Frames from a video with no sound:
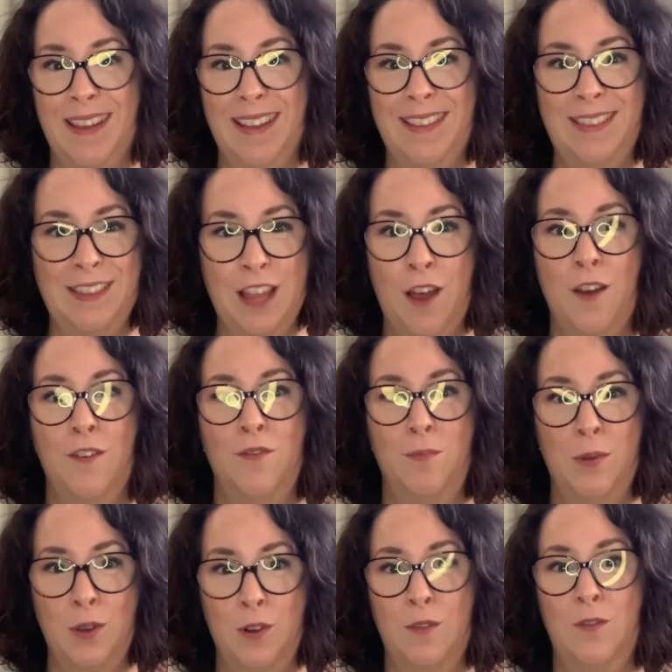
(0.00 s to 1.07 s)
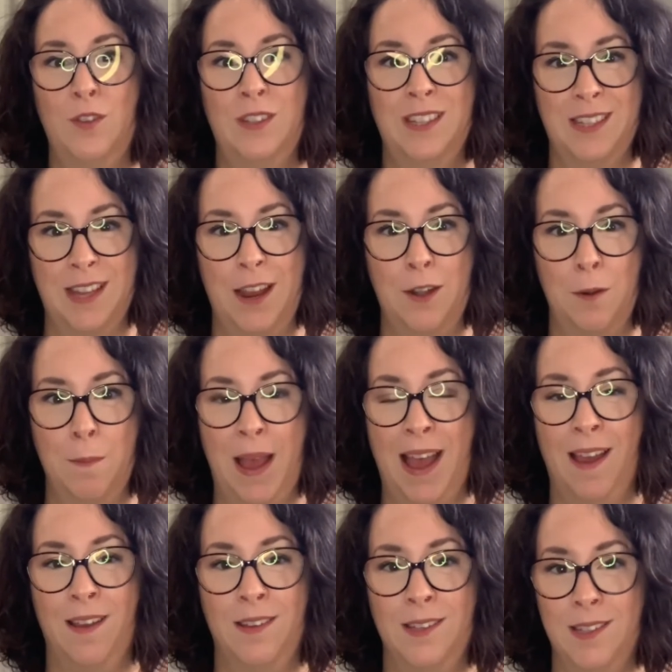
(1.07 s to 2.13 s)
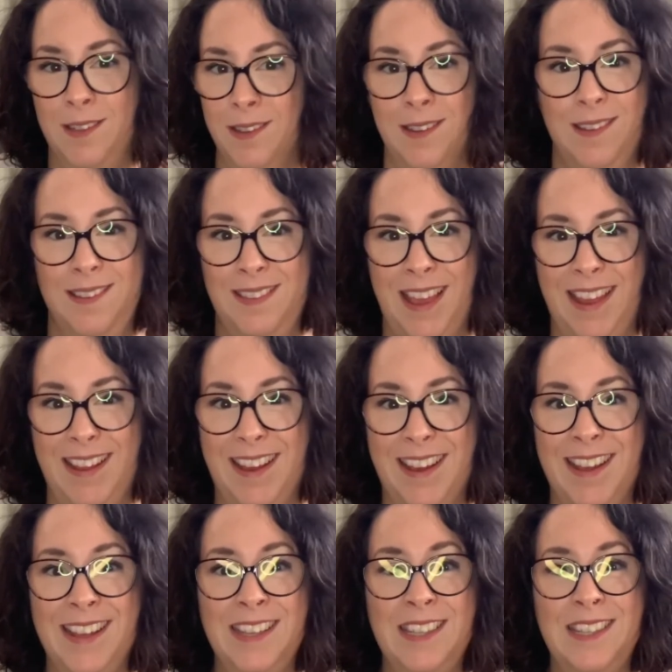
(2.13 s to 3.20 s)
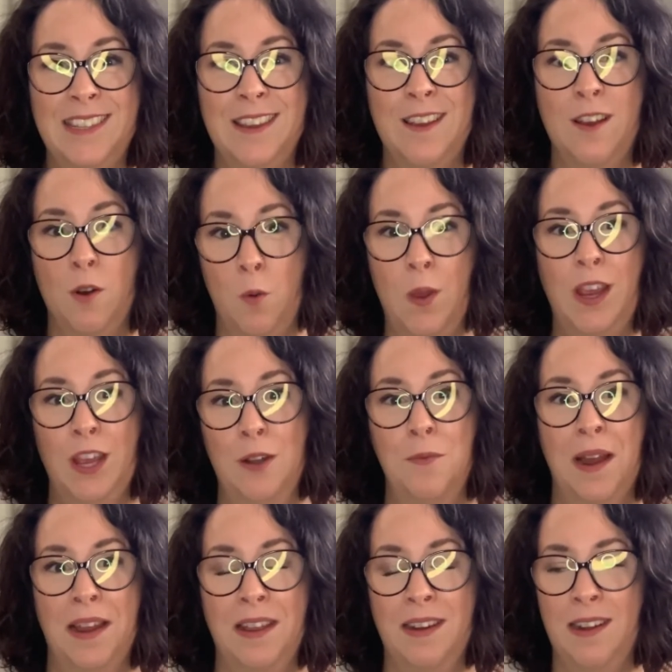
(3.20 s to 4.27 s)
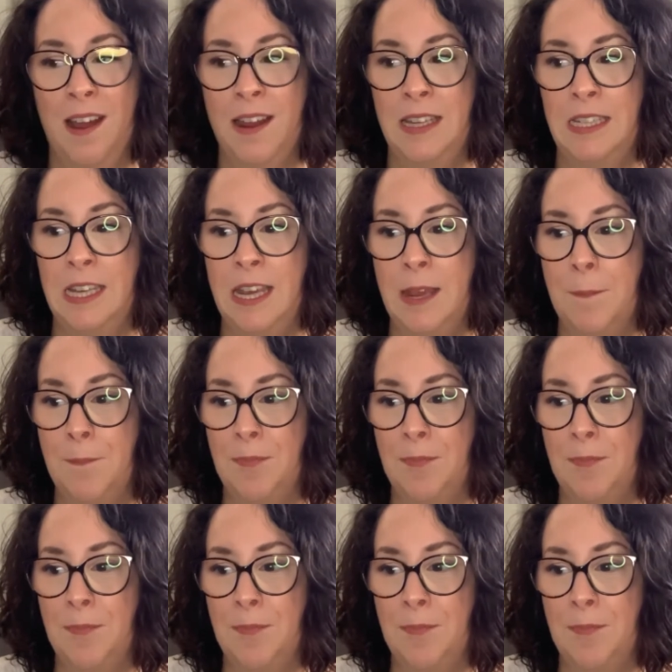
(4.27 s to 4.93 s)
love beautiful designer bags like us, we can recognize it.